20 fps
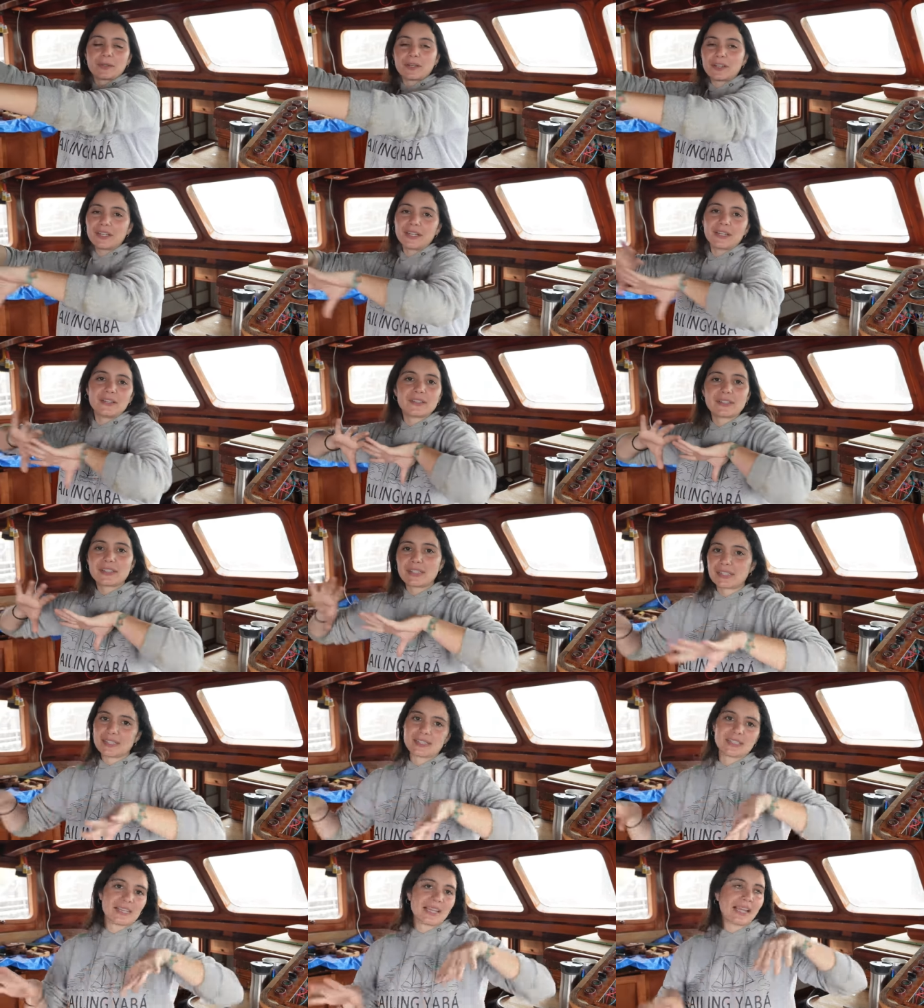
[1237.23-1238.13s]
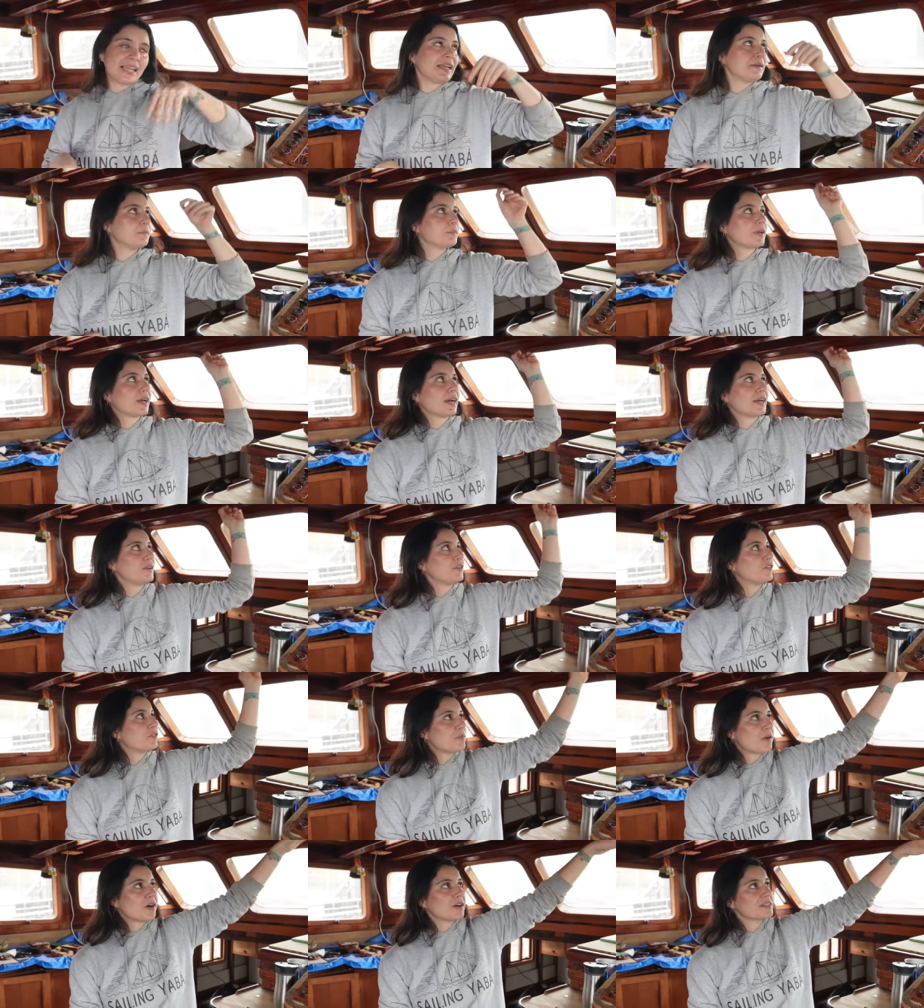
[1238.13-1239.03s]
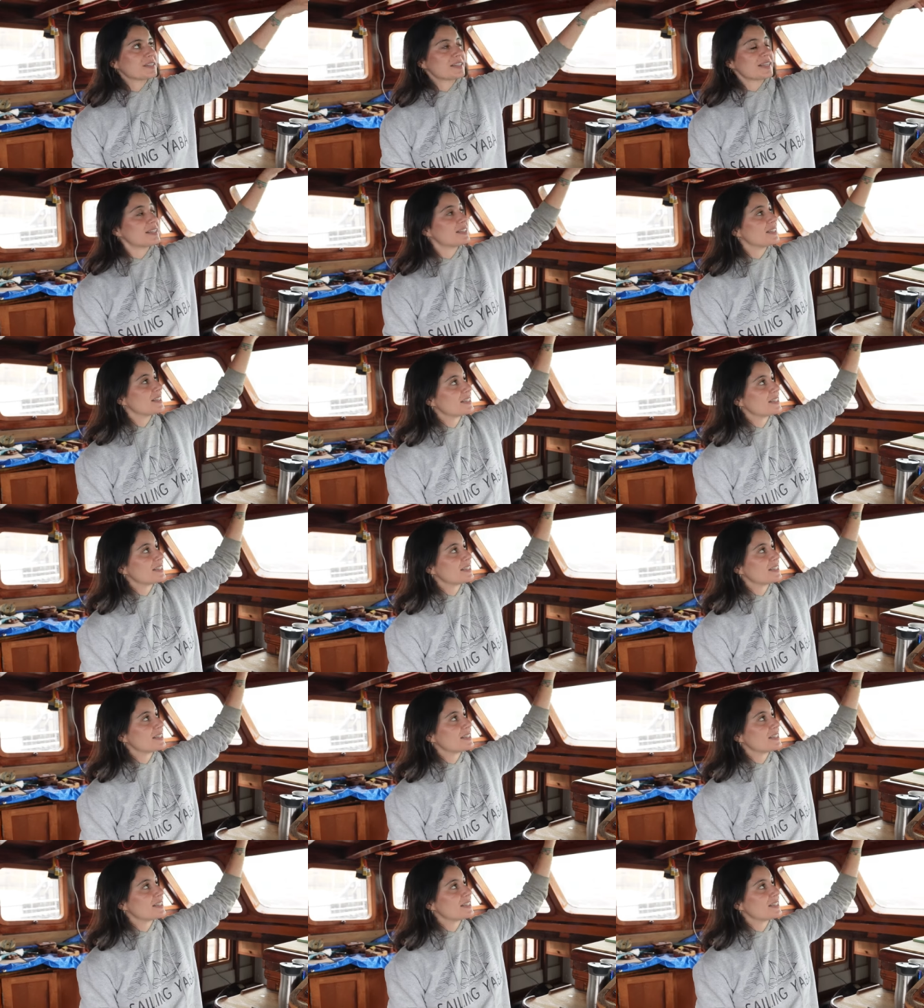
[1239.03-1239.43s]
We're gonna use the same kind of boxes,